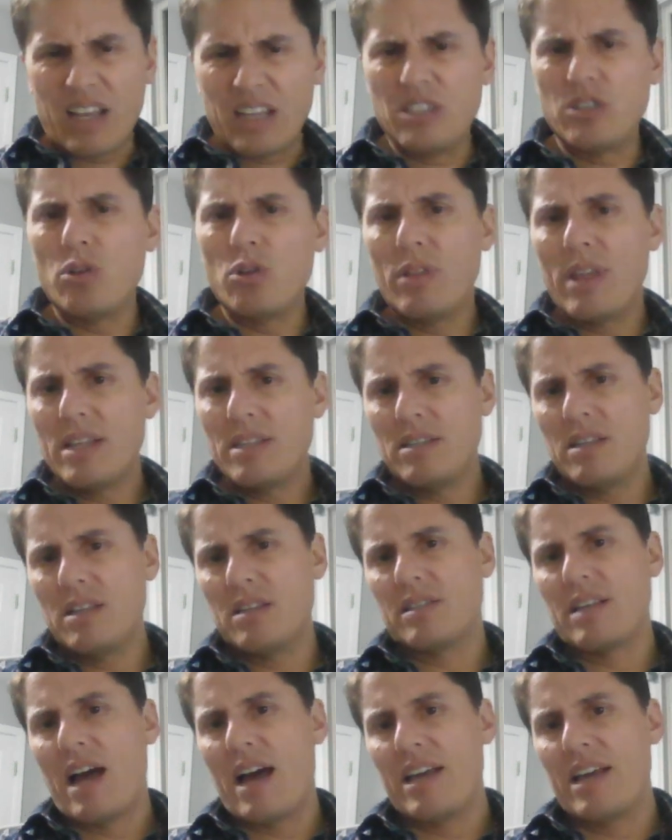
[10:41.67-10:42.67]
so that's the
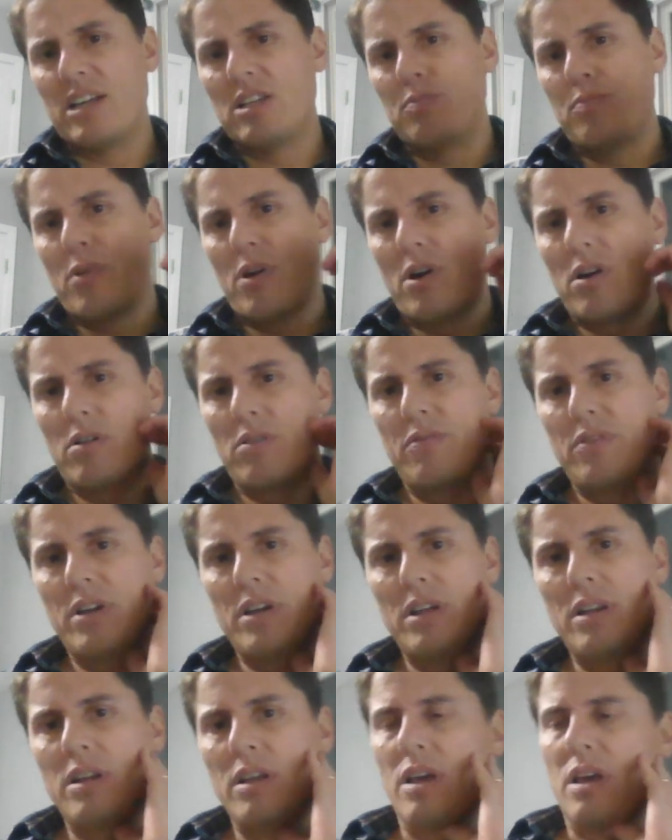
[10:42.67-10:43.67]
science part of
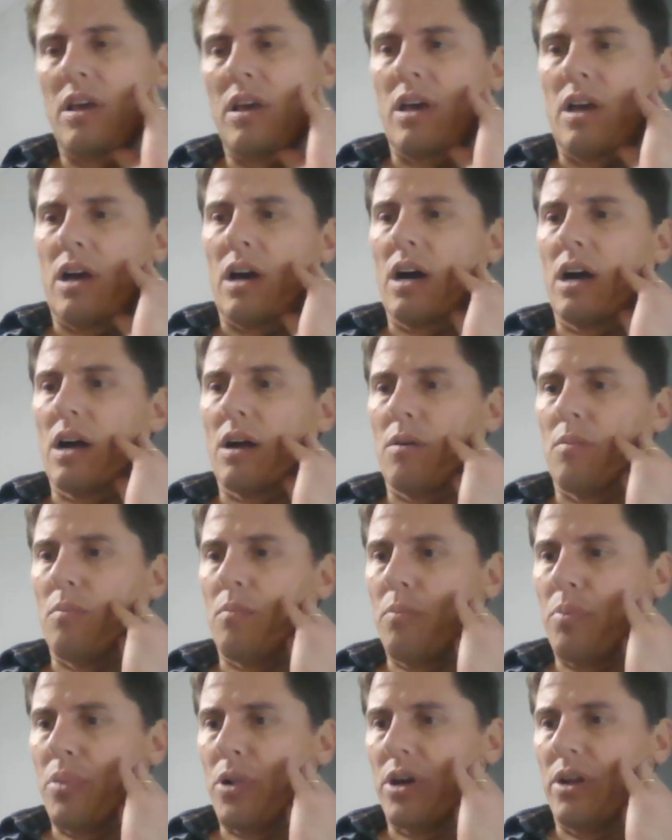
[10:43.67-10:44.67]
it.
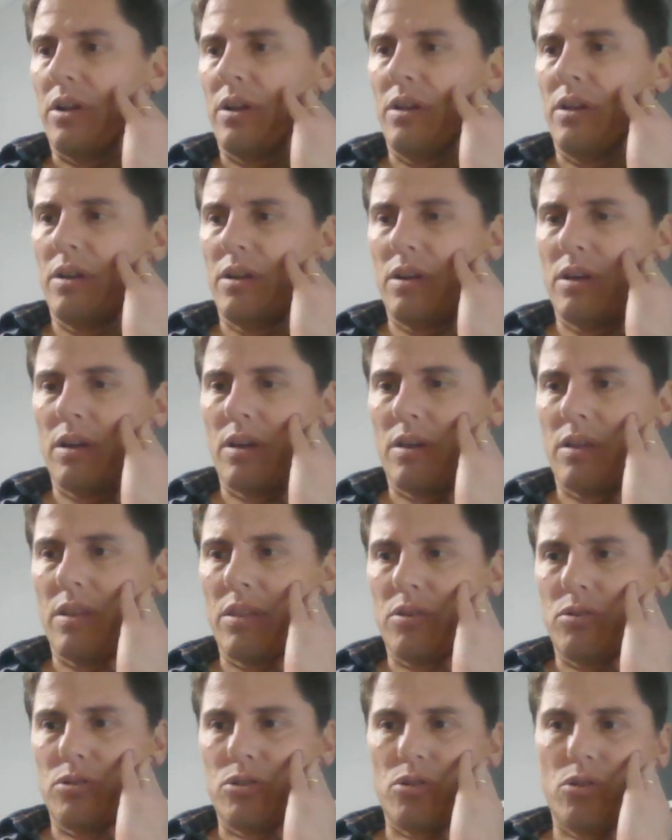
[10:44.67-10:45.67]
But
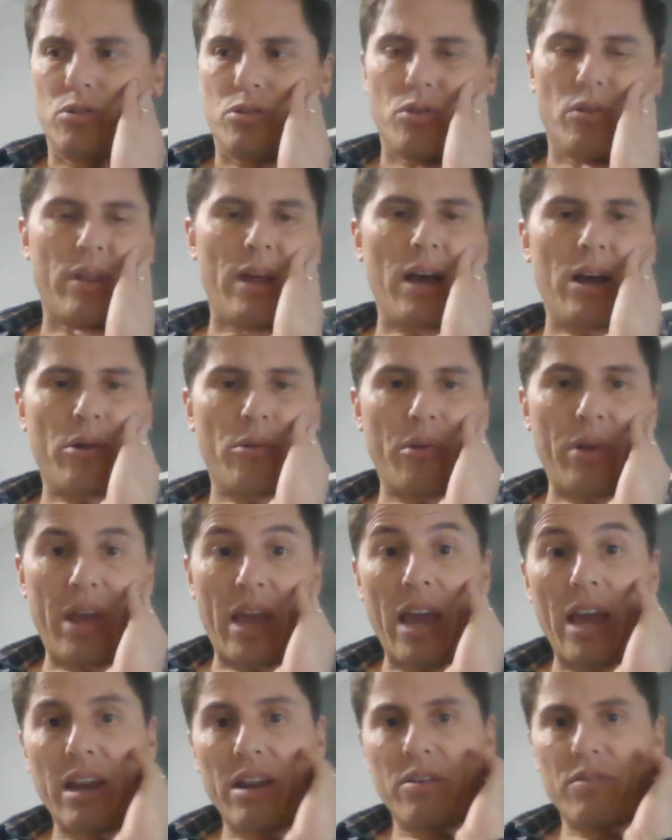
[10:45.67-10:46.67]
there's also that
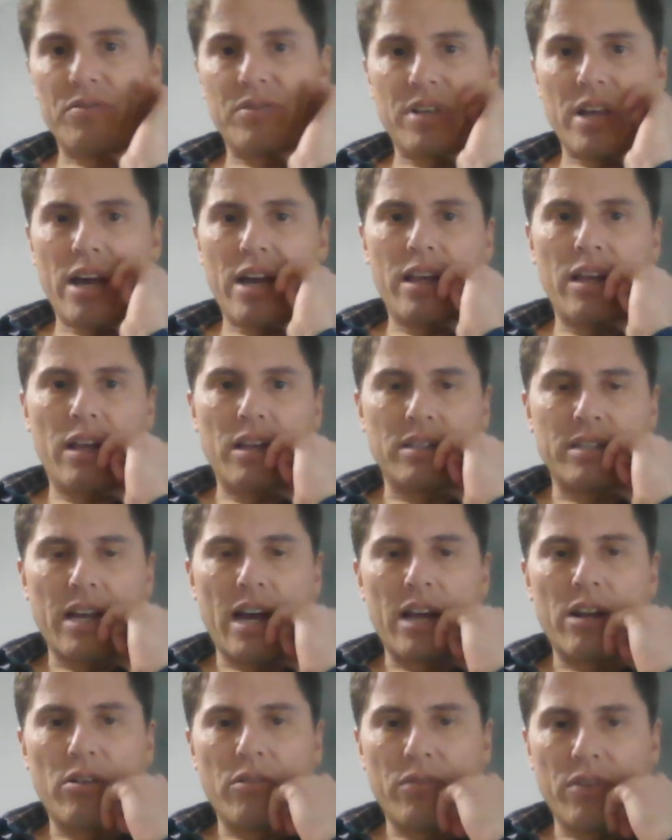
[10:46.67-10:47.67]
creative
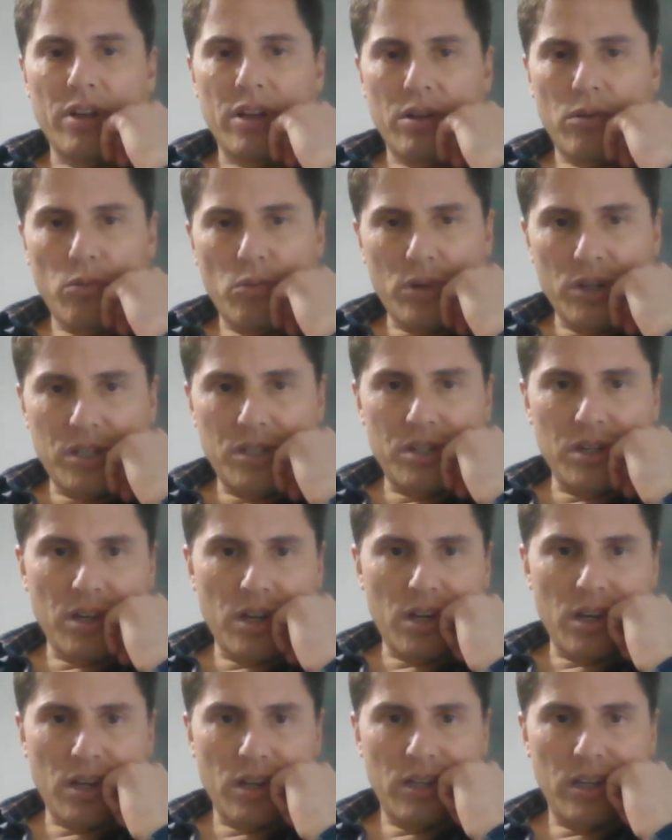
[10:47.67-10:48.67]
side of it, which
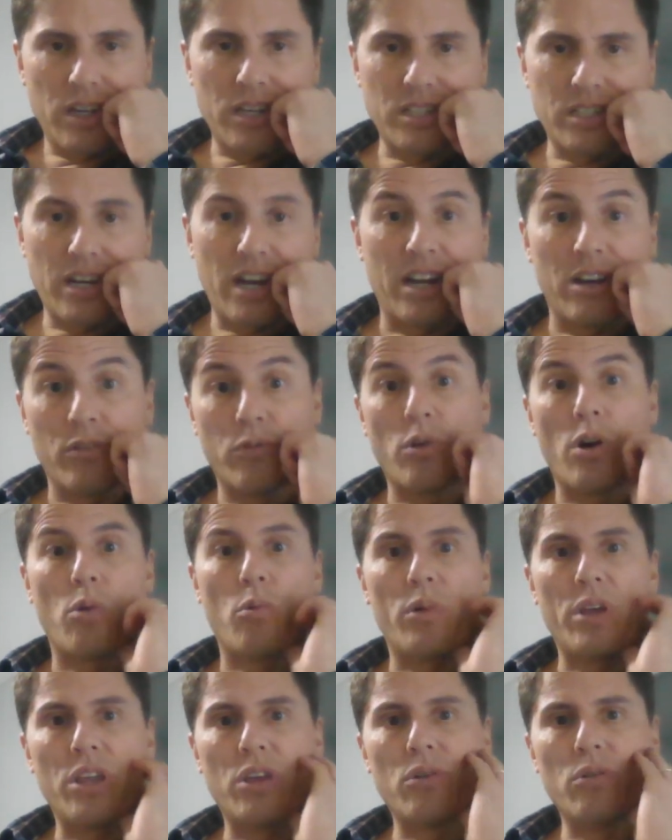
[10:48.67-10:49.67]
is kind of
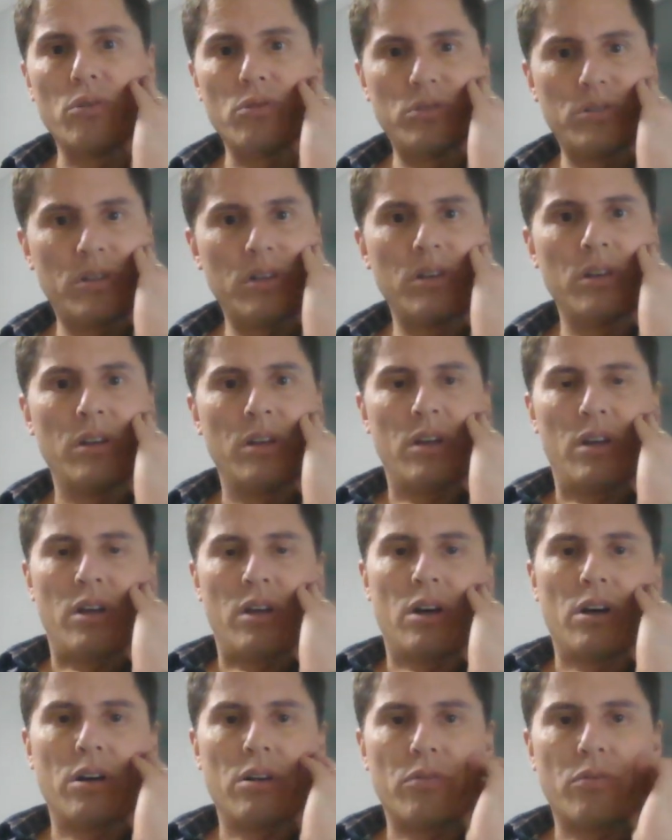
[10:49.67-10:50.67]
what we used
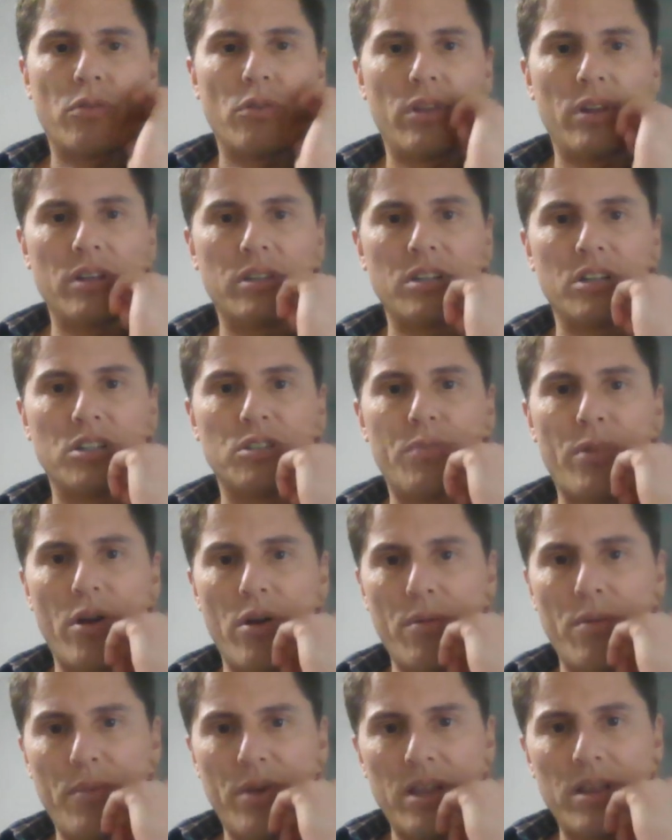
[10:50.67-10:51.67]
for this
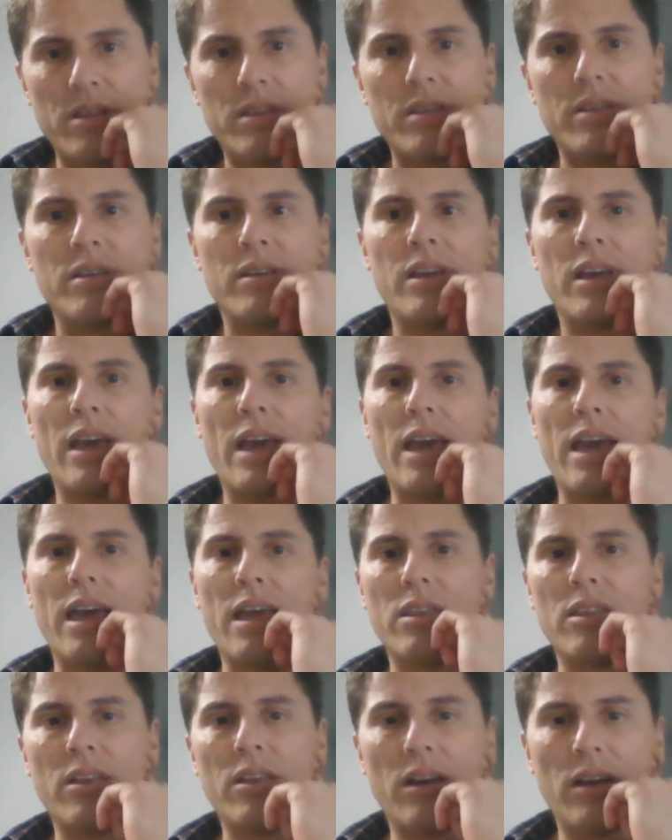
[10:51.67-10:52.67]
experiment,
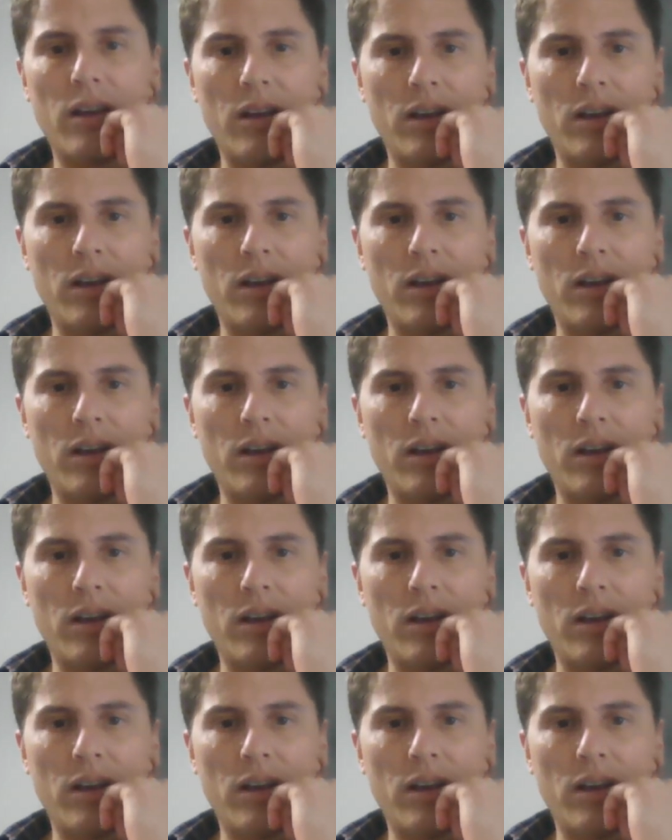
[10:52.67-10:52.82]
and